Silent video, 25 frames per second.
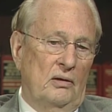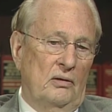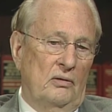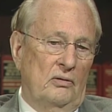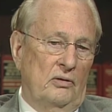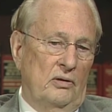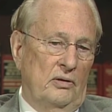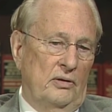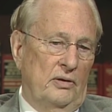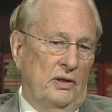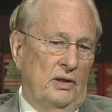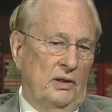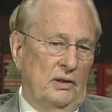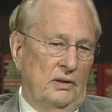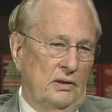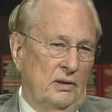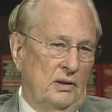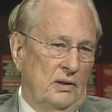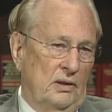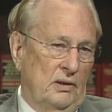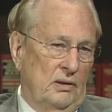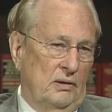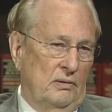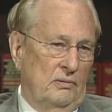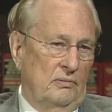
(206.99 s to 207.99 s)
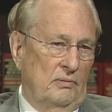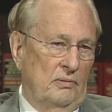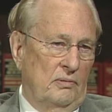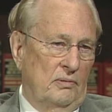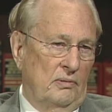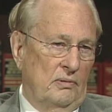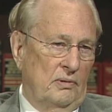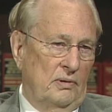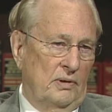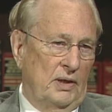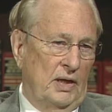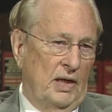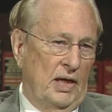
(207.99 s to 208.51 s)
or that uh,
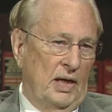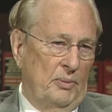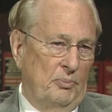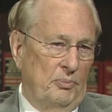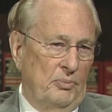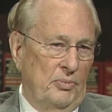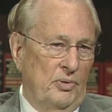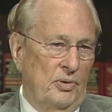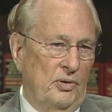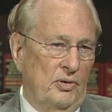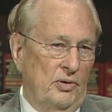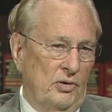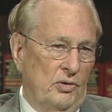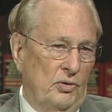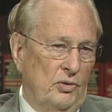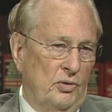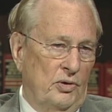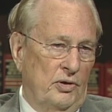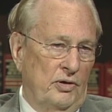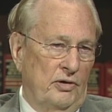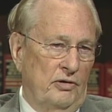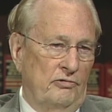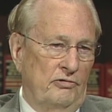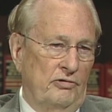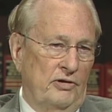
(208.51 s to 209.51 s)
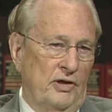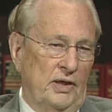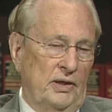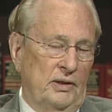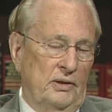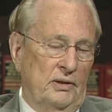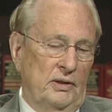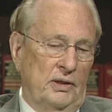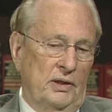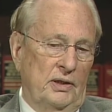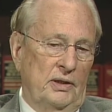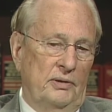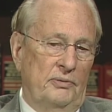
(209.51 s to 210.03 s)
tap the core of the
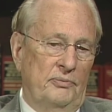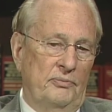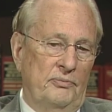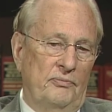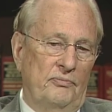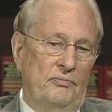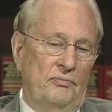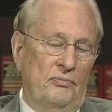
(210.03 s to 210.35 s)
faculty